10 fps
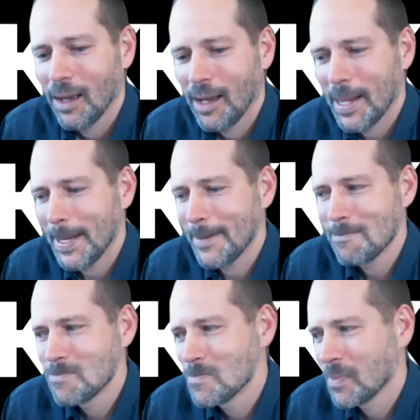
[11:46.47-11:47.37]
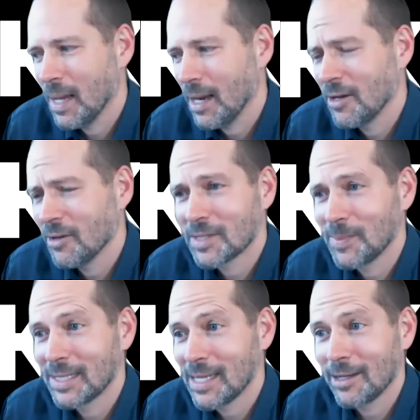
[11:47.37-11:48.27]
I know this
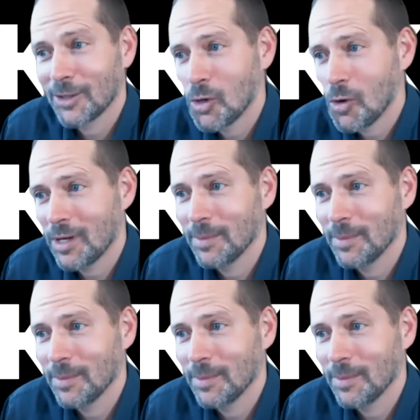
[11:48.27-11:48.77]
may sound a little corny,